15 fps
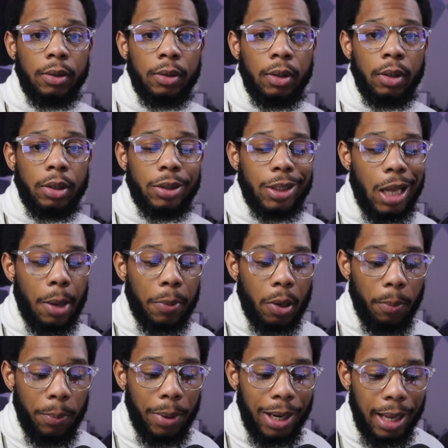Stop
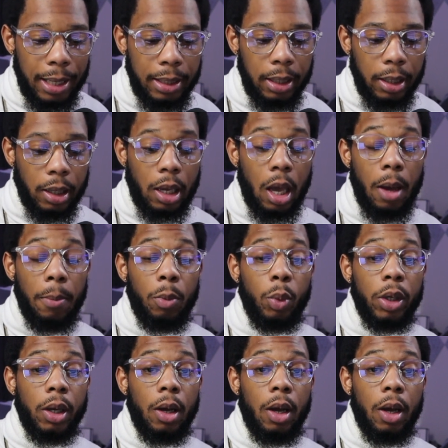complaining. Come with